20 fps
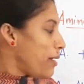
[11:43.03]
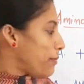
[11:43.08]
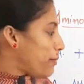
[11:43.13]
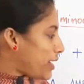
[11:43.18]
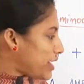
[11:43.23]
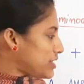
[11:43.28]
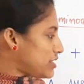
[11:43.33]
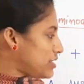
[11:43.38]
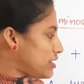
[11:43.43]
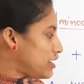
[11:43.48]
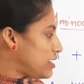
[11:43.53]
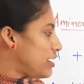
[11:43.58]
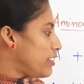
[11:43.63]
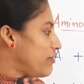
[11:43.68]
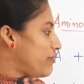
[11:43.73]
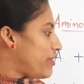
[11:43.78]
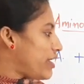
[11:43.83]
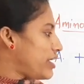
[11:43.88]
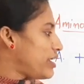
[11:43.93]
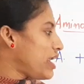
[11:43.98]
but
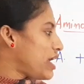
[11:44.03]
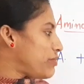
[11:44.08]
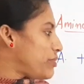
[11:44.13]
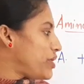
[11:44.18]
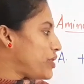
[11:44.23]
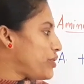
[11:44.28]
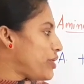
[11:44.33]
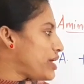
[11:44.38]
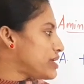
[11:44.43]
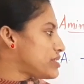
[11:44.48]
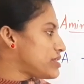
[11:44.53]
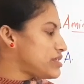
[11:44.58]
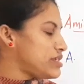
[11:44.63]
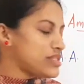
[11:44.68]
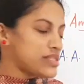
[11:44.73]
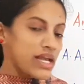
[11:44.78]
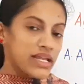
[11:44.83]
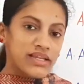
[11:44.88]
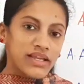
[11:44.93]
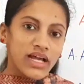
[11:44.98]
when amino acid
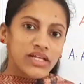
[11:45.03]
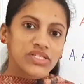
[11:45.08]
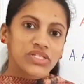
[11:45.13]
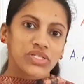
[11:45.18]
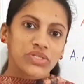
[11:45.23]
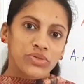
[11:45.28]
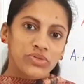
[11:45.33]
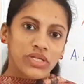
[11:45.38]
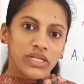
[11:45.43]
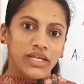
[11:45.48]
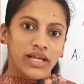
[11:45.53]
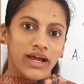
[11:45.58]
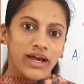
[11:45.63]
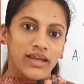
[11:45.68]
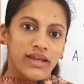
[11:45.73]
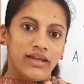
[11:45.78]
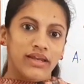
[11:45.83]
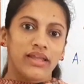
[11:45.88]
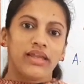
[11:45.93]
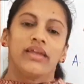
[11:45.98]
is attached to
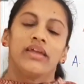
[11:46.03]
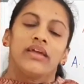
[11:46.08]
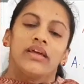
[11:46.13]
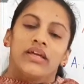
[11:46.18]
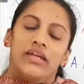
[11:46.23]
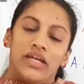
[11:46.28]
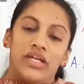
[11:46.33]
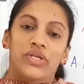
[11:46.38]
tRNA,